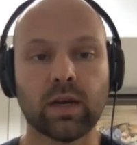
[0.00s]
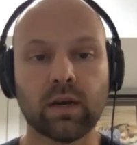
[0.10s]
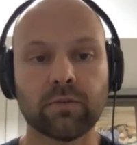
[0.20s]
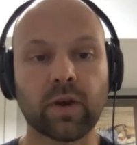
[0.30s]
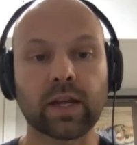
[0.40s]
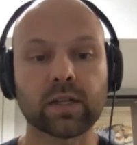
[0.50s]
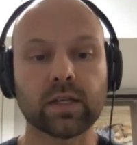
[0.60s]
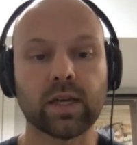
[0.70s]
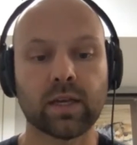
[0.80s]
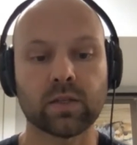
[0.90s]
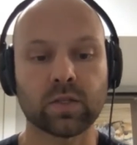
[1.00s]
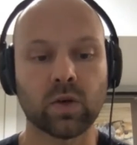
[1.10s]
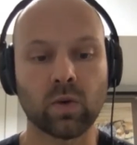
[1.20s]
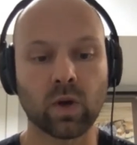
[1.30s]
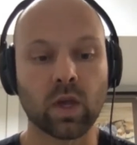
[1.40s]
frankly. And
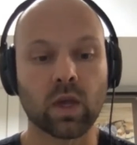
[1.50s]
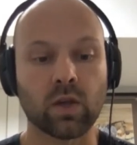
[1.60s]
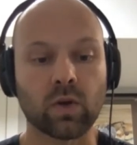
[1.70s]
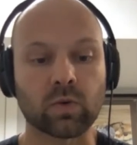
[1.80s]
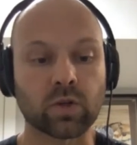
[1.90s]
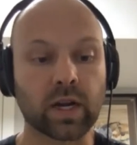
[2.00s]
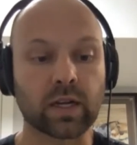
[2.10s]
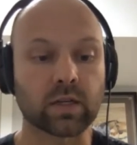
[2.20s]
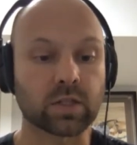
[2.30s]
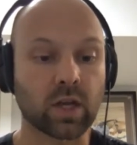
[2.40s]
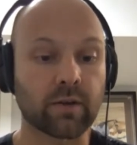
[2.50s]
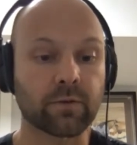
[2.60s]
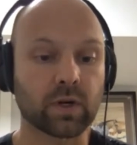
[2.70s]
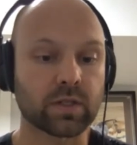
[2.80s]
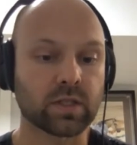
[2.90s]
so created a
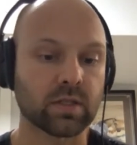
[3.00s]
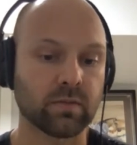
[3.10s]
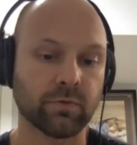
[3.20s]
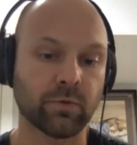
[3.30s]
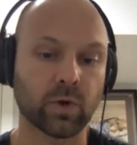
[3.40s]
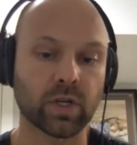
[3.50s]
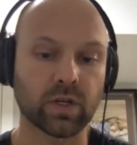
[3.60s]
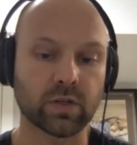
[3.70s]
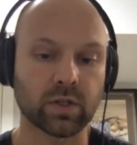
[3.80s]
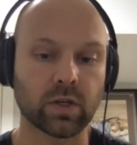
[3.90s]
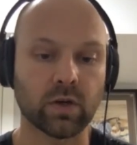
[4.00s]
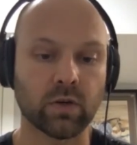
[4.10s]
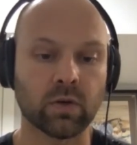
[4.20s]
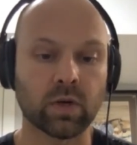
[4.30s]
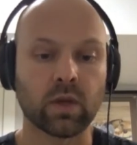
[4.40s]
software system 4 years
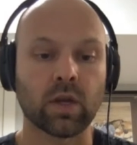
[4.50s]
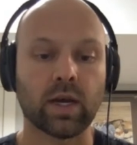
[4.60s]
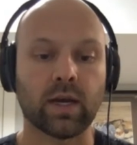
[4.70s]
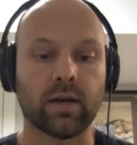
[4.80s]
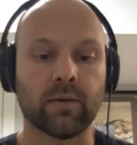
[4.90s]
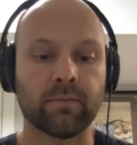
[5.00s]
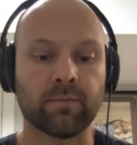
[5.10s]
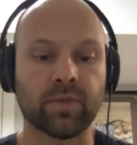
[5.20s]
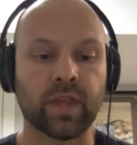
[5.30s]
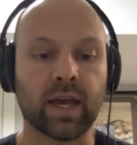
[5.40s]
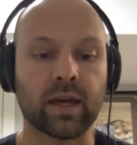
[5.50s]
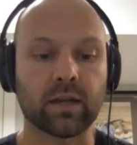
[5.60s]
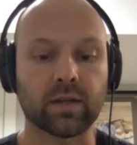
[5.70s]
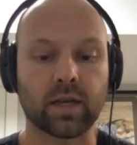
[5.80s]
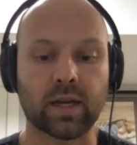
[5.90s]
ago that
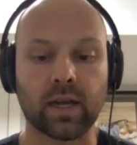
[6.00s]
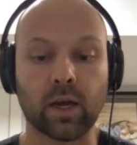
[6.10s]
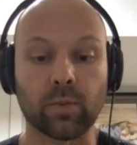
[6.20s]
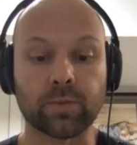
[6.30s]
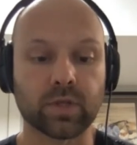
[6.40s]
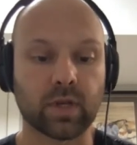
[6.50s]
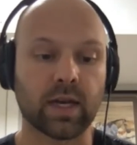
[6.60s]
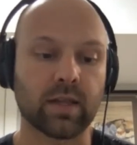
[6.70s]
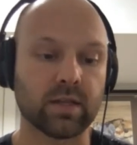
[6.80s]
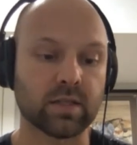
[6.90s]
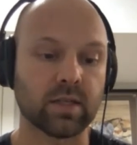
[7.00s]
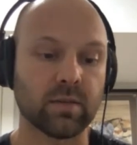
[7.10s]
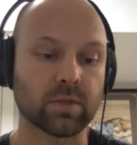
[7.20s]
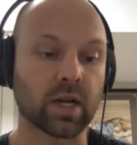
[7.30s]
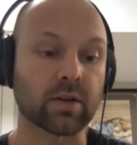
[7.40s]
helps these
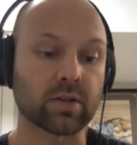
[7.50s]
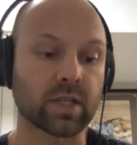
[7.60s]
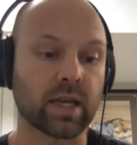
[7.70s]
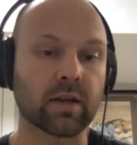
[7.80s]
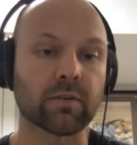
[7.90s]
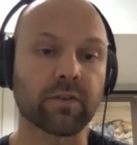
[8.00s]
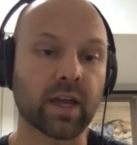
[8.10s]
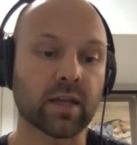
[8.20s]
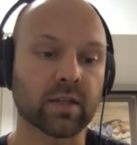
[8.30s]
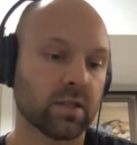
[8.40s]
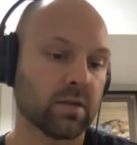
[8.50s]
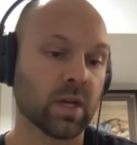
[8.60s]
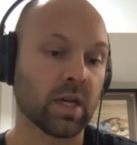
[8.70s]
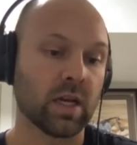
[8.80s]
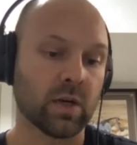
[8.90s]
teams understand their fans. And
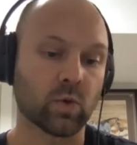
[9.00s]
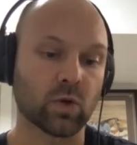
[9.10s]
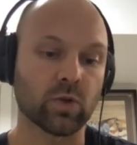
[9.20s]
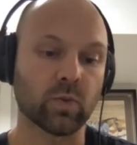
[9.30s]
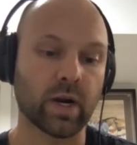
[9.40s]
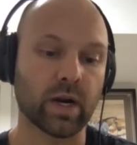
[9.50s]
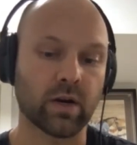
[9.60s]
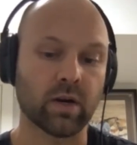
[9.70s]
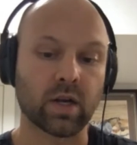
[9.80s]
in a world where